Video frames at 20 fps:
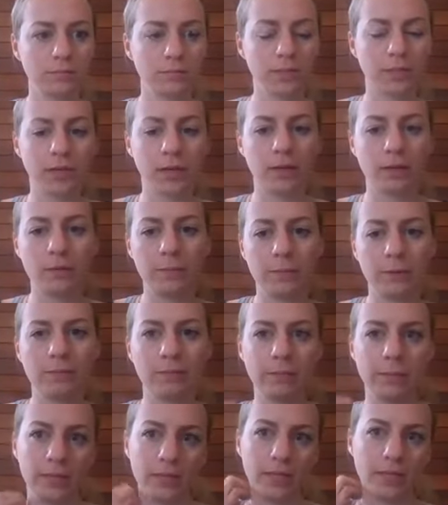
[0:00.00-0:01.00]
And I hope
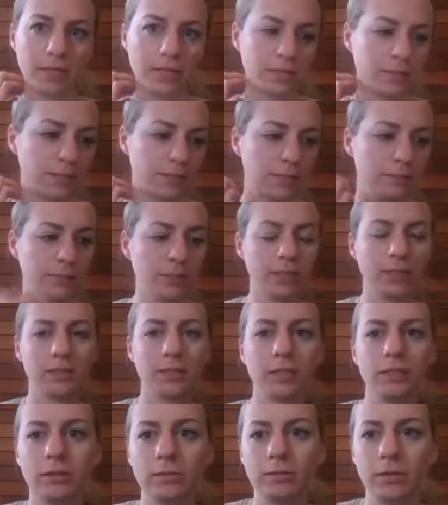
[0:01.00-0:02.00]
everybody can see me because
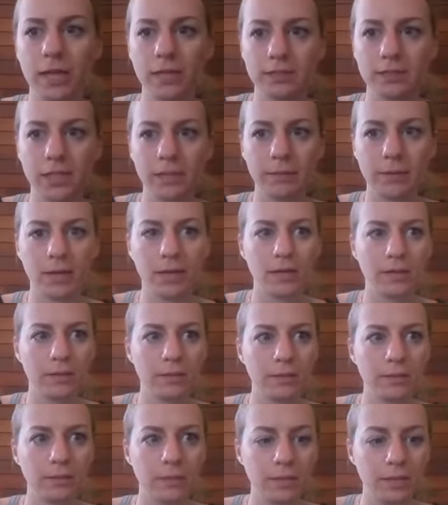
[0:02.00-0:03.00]
I know last time I had a
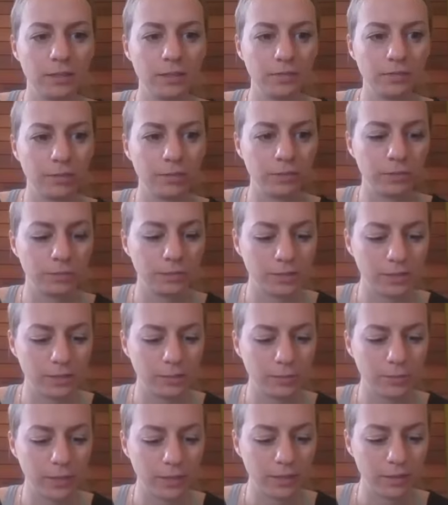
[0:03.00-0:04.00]
little bit of difficulty
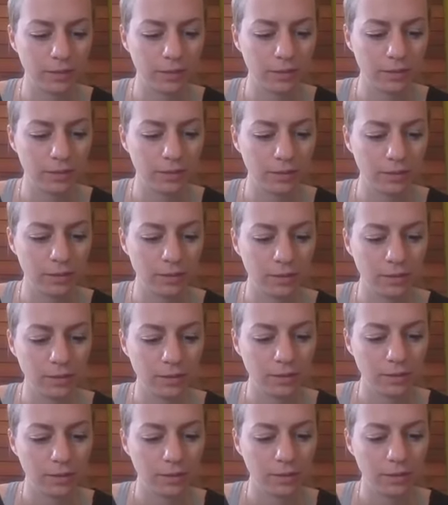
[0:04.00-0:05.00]
with,
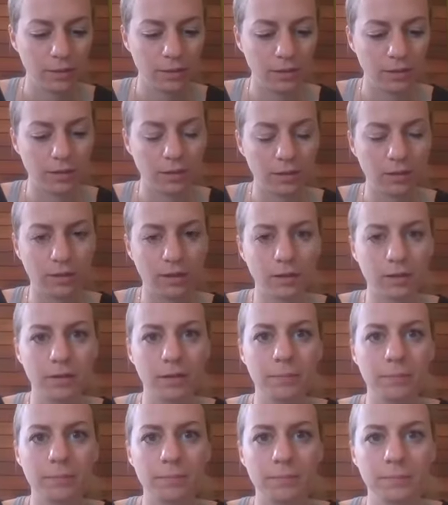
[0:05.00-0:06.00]

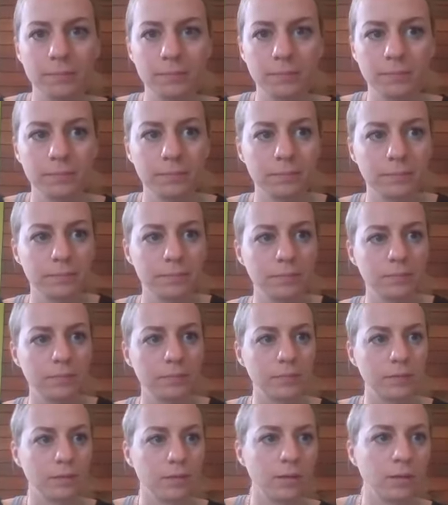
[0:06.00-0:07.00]

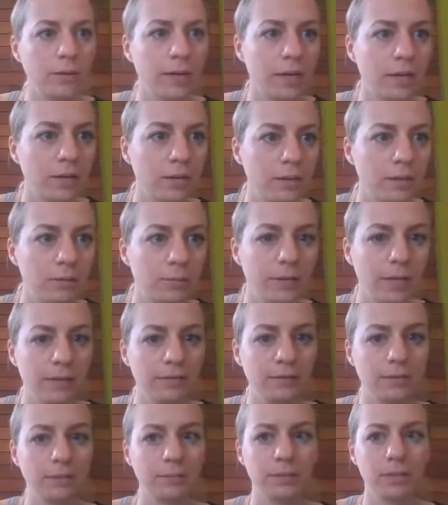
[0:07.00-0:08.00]
okay, good. We
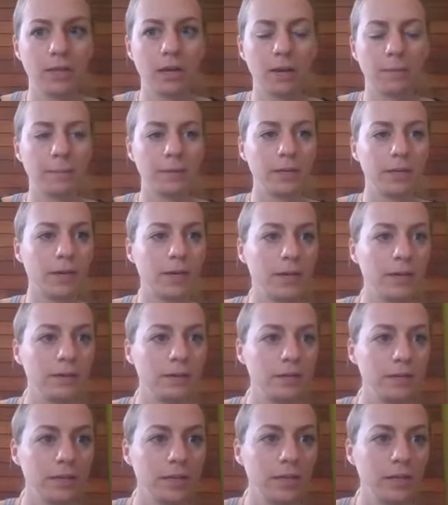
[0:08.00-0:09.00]
have somebody hopping on.
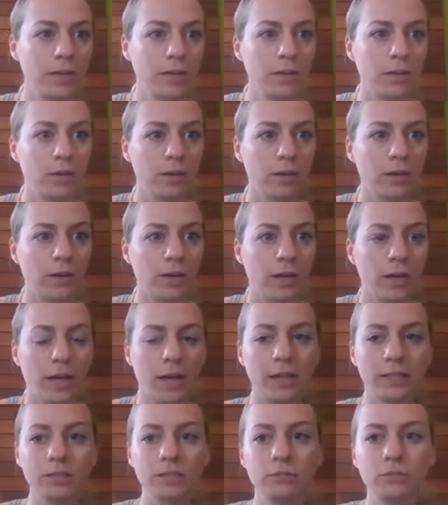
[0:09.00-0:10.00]

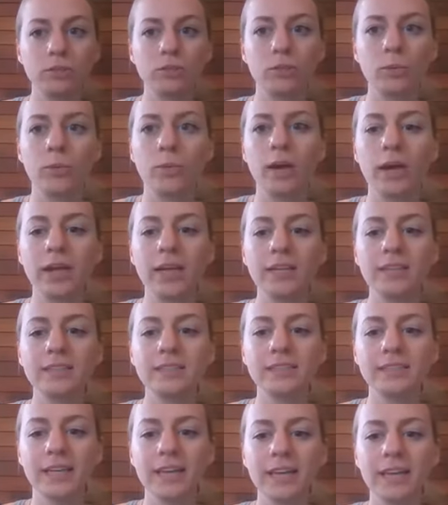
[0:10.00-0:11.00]
As you join,
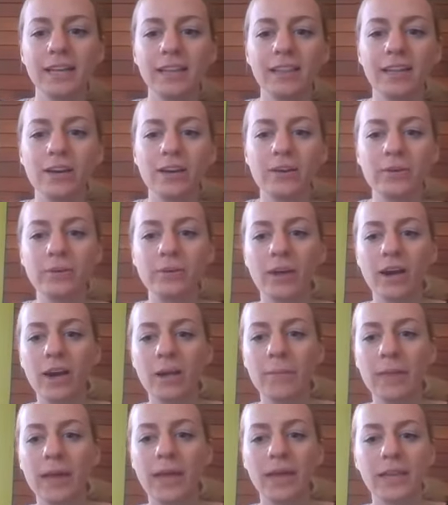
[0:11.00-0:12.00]
say hello,
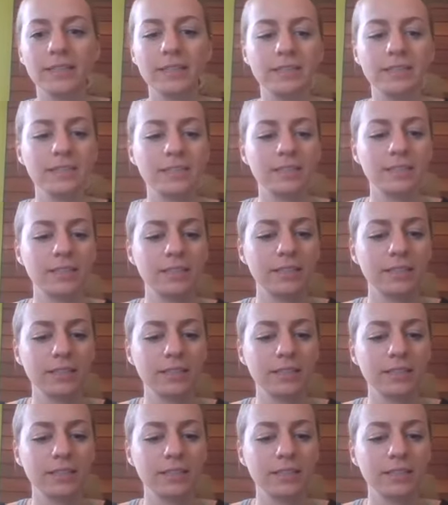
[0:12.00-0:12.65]
comment.